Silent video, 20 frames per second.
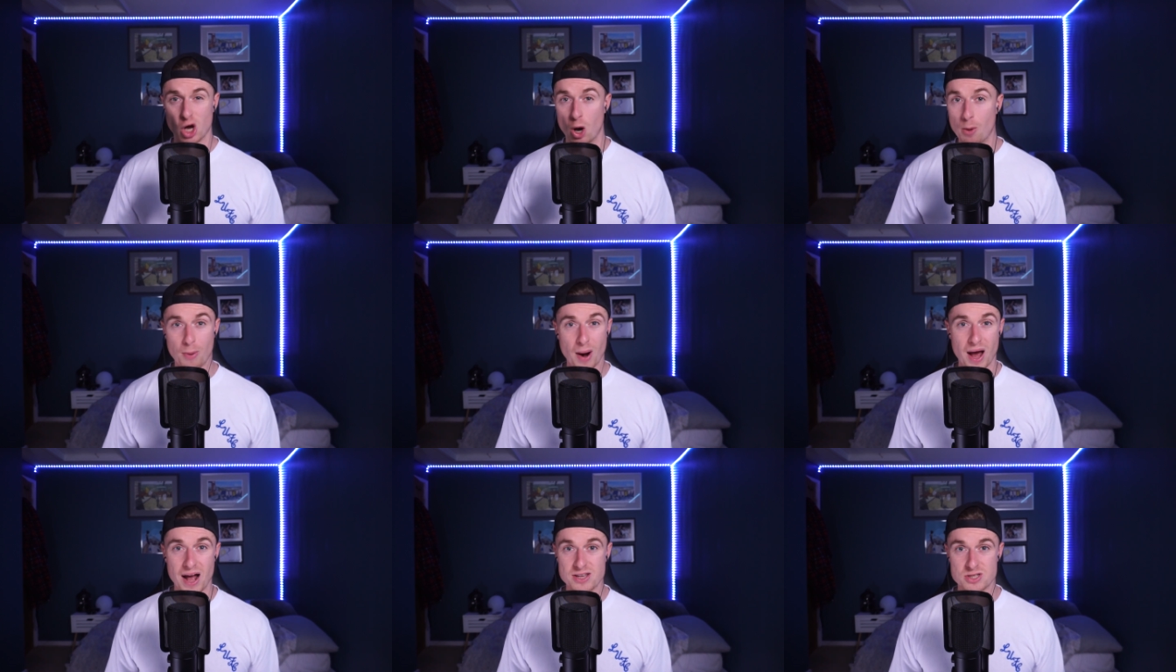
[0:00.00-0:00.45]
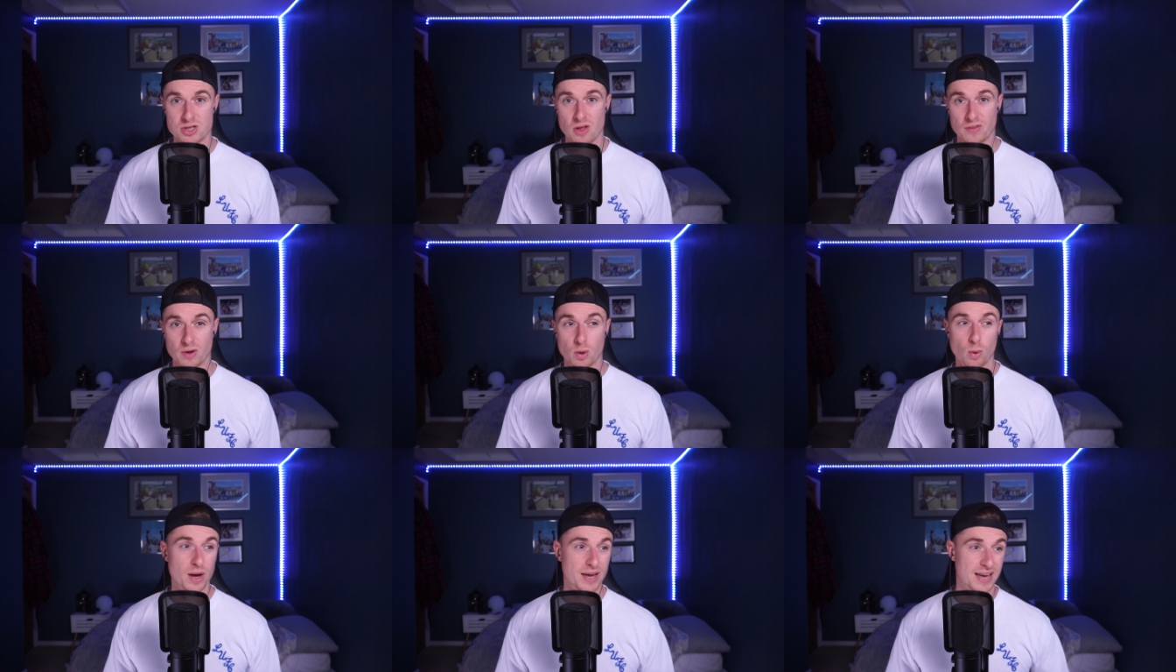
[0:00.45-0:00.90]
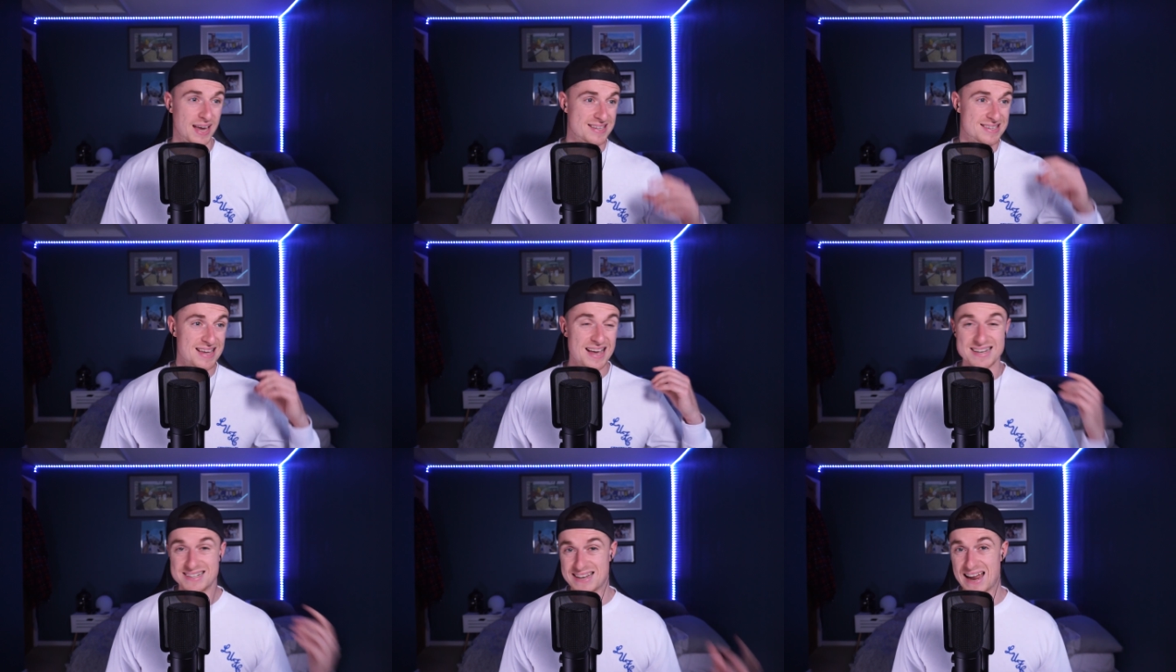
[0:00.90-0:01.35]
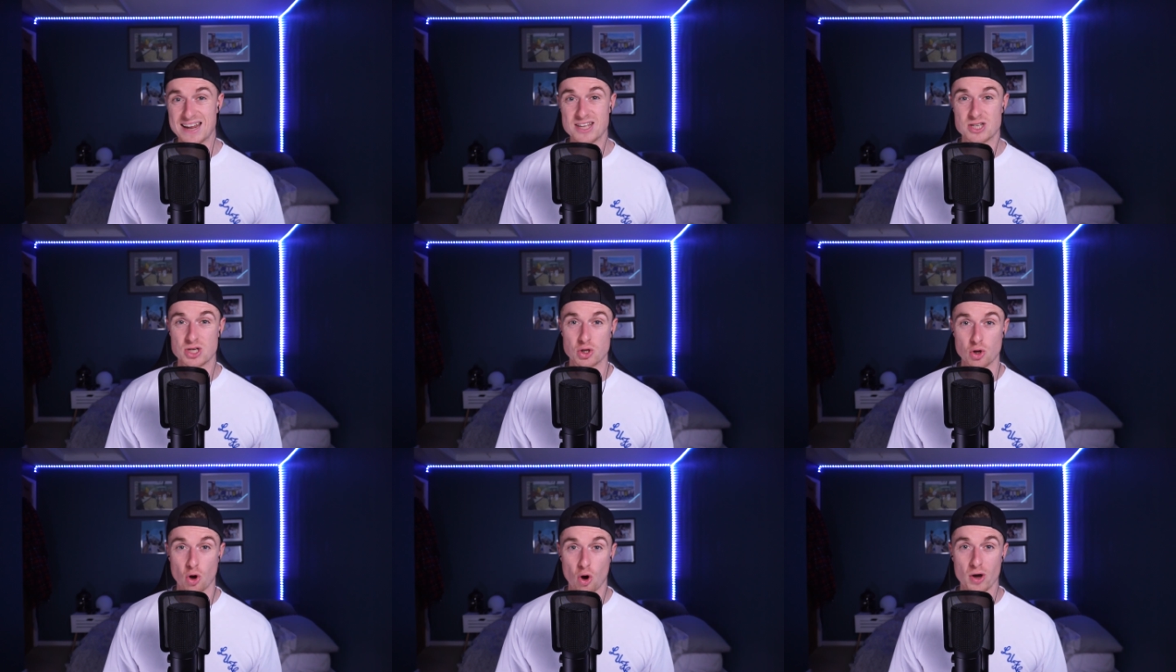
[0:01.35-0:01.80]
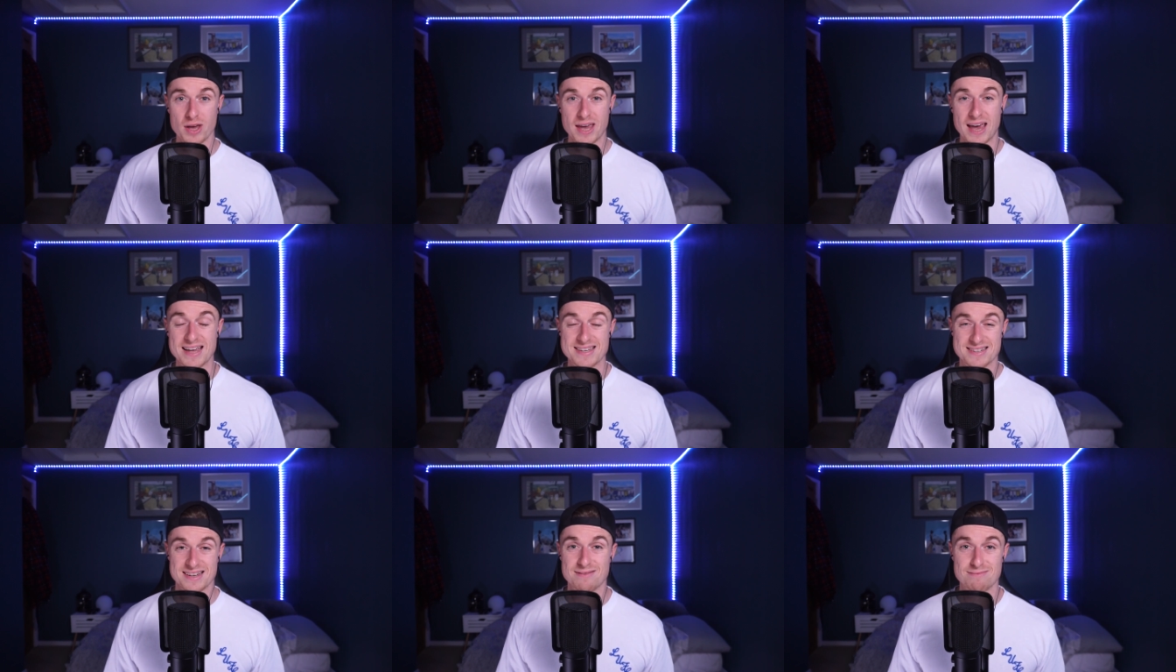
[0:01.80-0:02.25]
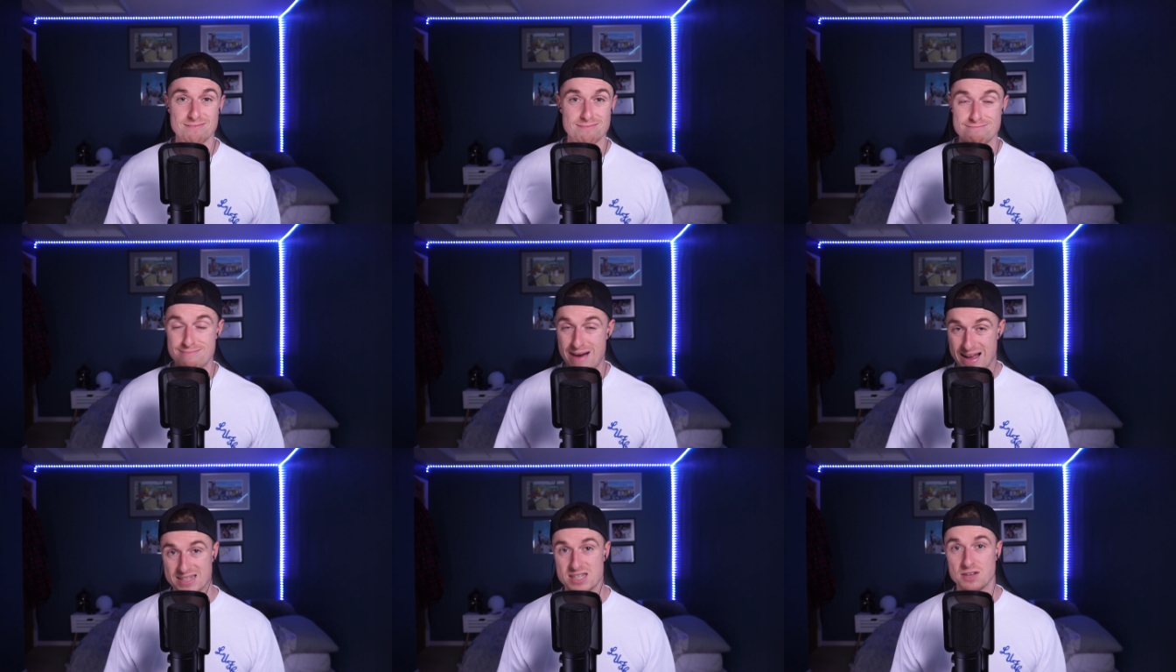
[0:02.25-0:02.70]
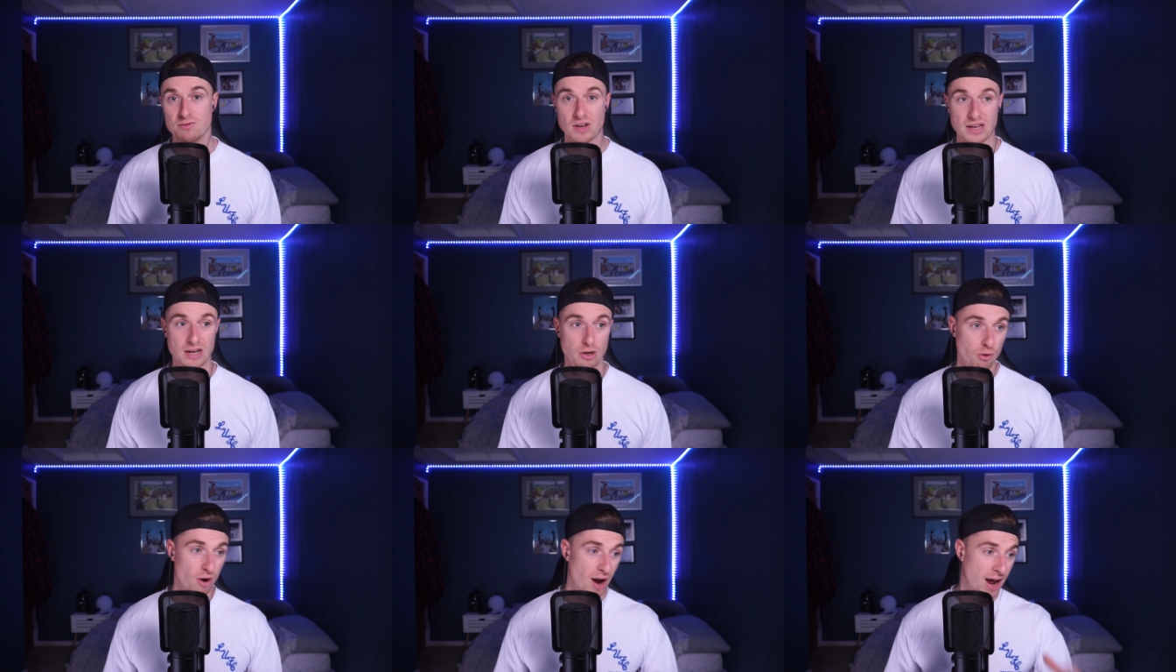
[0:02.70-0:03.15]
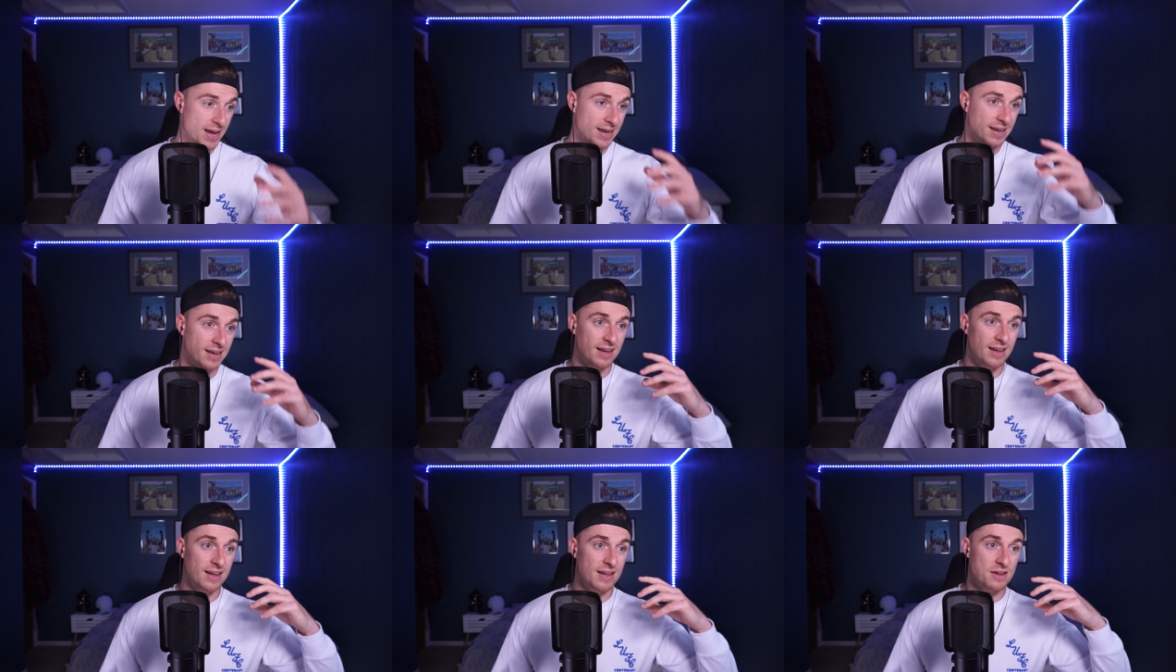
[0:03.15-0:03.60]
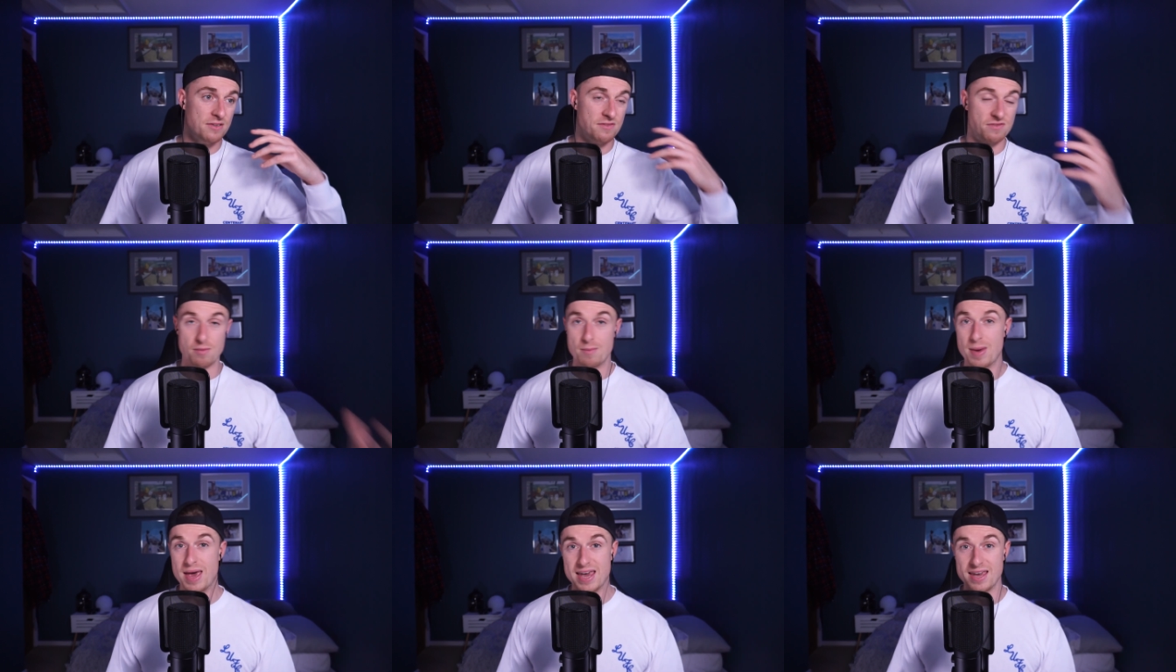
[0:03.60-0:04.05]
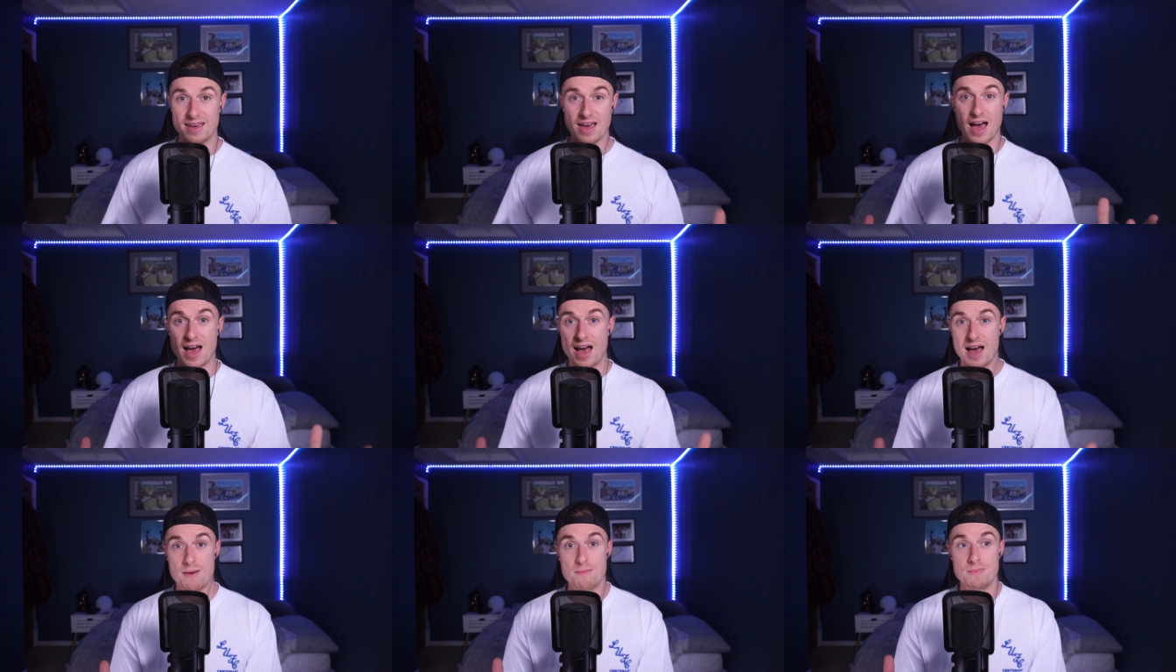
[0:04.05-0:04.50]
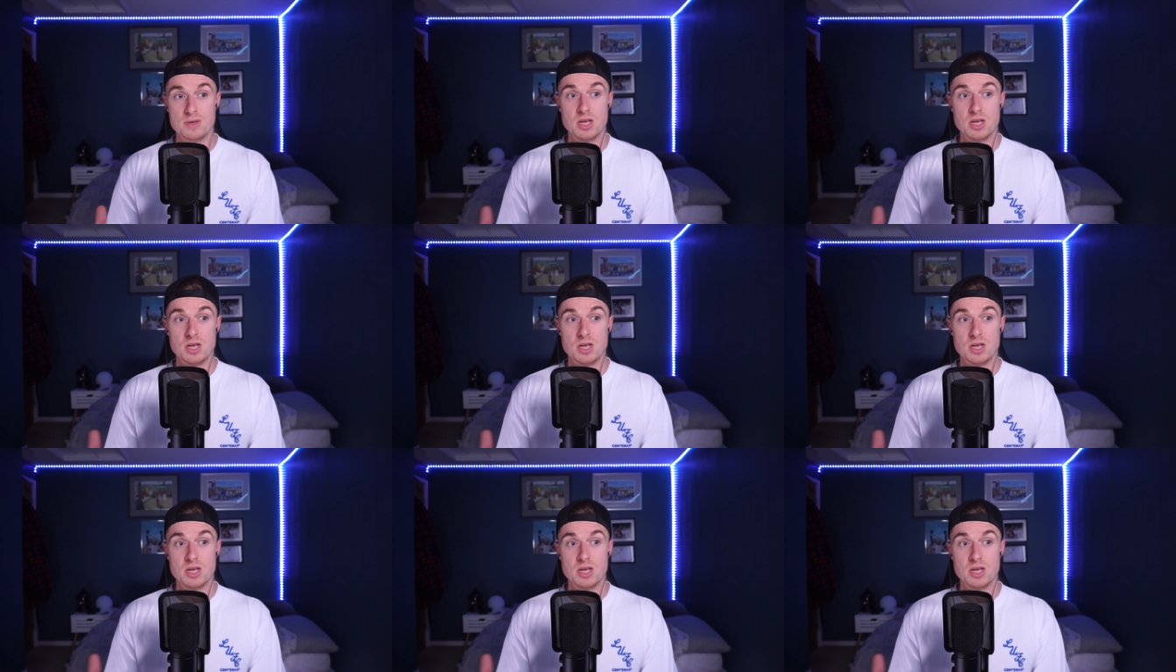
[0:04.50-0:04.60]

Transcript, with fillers: Joe Bryan's not the quickest. Denis Odoi isn't massively great. For me,